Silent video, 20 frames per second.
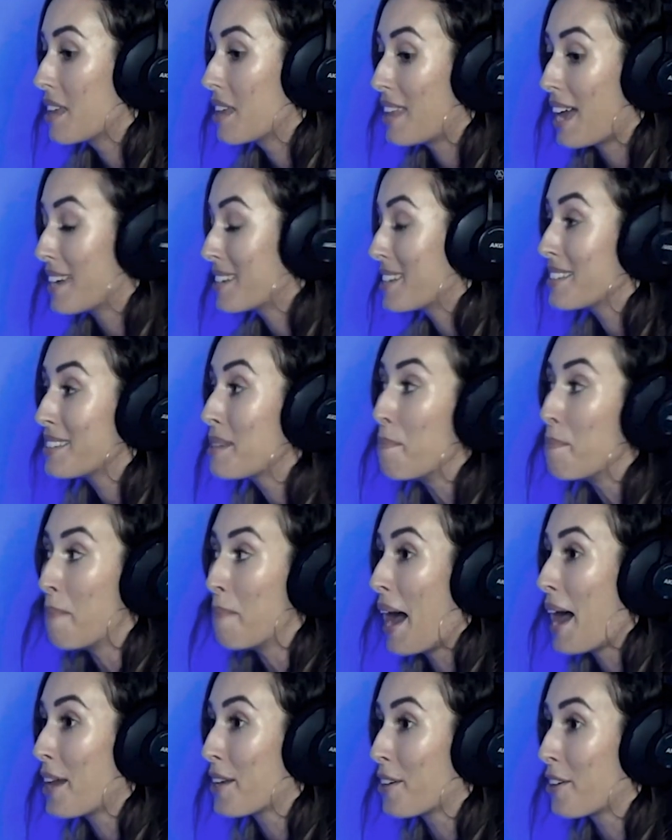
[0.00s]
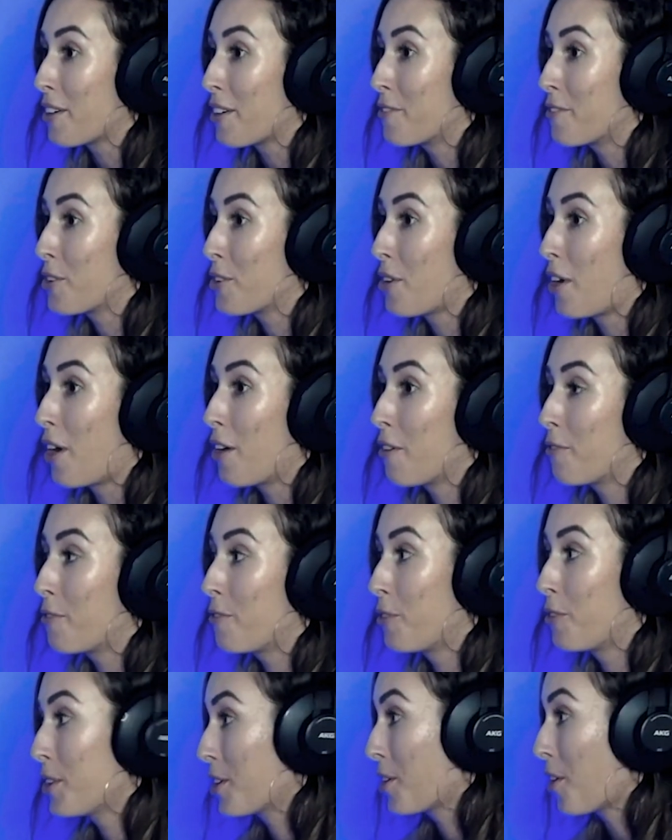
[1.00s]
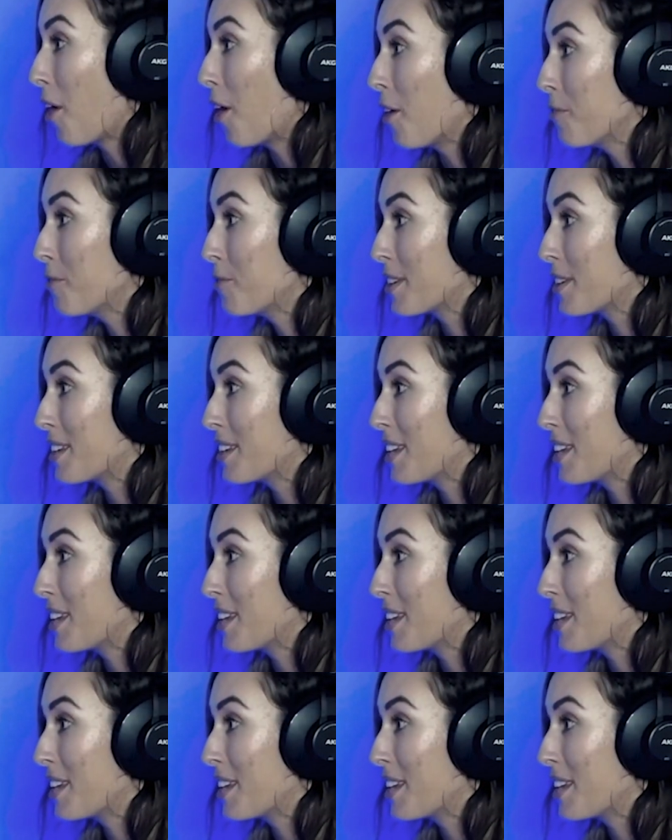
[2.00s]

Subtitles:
That doesn't matter if you're not fully confident